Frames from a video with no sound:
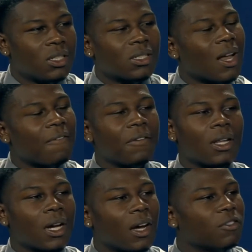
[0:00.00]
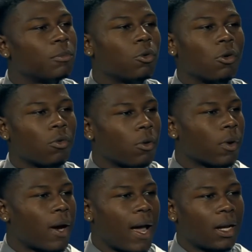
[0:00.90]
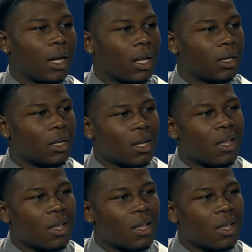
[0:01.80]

just not feeling comfortable in where we're at and